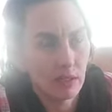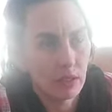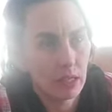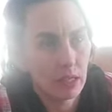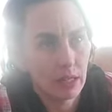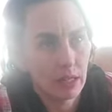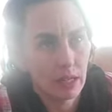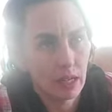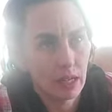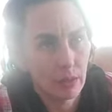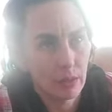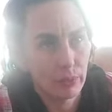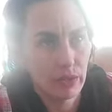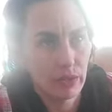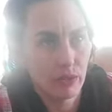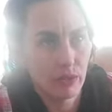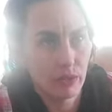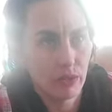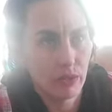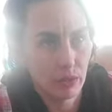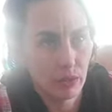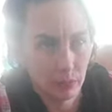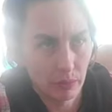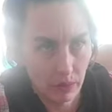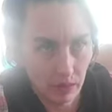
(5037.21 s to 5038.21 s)
that happens
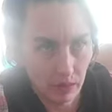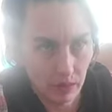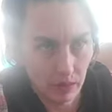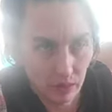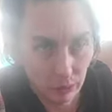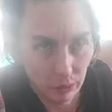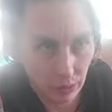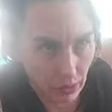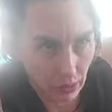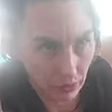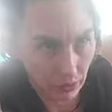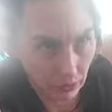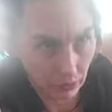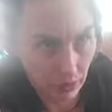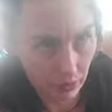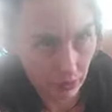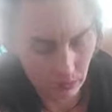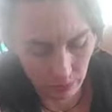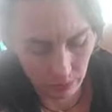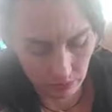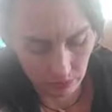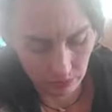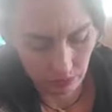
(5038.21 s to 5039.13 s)
from that space.